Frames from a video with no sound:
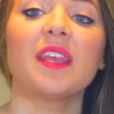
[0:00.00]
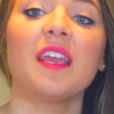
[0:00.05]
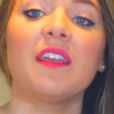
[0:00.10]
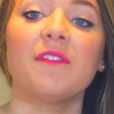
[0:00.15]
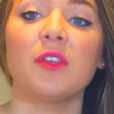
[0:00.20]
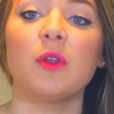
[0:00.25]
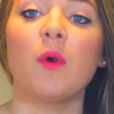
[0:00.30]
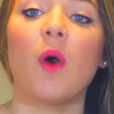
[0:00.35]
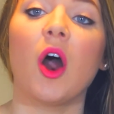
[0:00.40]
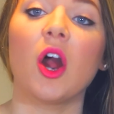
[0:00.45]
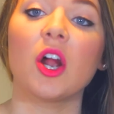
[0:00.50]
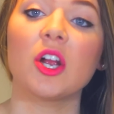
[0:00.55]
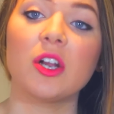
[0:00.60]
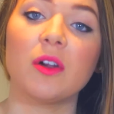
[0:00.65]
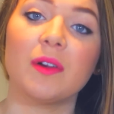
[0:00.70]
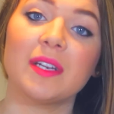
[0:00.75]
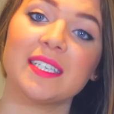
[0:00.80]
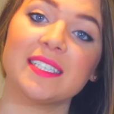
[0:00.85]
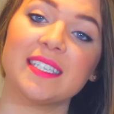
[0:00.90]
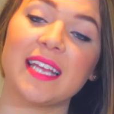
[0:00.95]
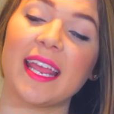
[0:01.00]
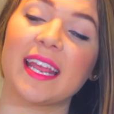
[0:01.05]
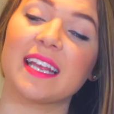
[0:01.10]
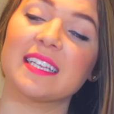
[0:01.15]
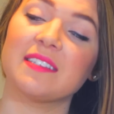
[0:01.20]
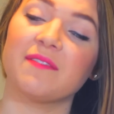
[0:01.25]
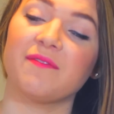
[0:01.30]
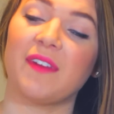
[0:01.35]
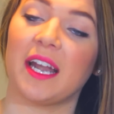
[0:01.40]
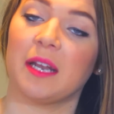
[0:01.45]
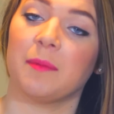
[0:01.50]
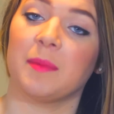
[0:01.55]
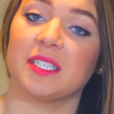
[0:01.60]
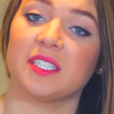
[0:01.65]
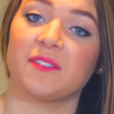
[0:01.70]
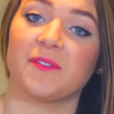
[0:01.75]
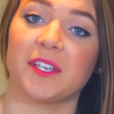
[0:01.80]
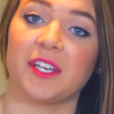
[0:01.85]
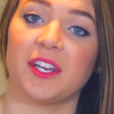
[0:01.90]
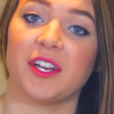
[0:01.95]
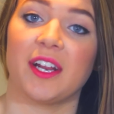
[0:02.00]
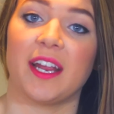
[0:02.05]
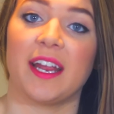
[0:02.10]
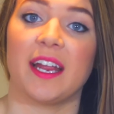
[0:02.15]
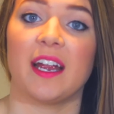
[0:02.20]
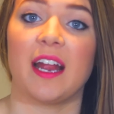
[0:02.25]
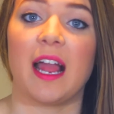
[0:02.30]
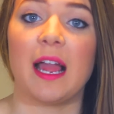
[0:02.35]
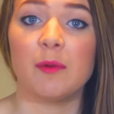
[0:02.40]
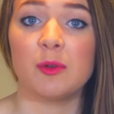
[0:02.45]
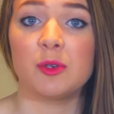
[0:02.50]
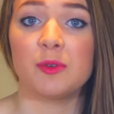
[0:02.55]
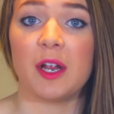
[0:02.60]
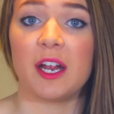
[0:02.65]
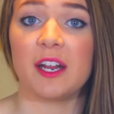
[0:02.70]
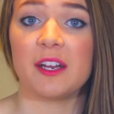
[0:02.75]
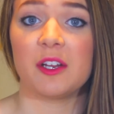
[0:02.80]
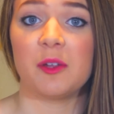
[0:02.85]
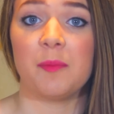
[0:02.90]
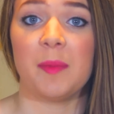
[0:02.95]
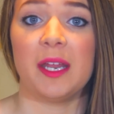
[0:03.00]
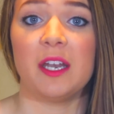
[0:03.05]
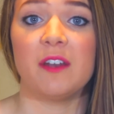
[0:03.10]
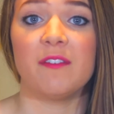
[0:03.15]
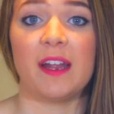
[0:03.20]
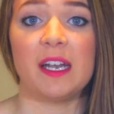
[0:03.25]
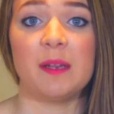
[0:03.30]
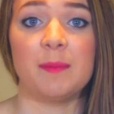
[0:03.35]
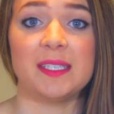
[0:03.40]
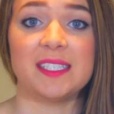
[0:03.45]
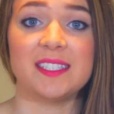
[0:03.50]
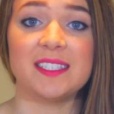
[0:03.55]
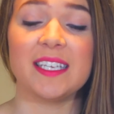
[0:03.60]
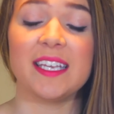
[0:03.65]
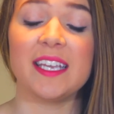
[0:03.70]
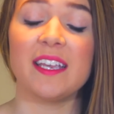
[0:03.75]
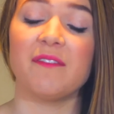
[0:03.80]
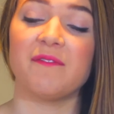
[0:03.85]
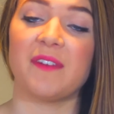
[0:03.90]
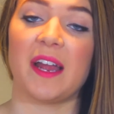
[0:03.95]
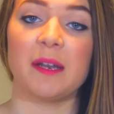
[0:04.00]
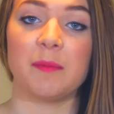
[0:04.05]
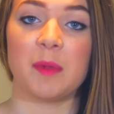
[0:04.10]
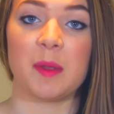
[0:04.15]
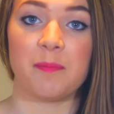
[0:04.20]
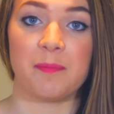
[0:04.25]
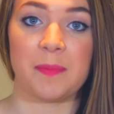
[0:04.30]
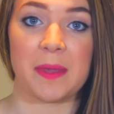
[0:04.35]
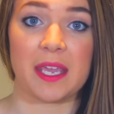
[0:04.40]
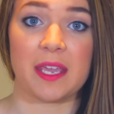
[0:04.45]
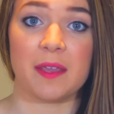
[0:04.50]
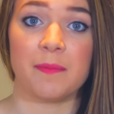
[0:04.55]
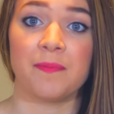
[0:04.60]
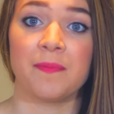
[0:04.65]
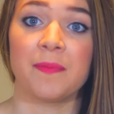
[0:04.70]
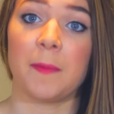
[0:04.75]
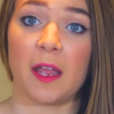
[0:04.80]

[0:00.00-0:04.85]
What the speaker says: If you are going to take some vitamins for your hair, I would recommend vitamin C and vitamin B.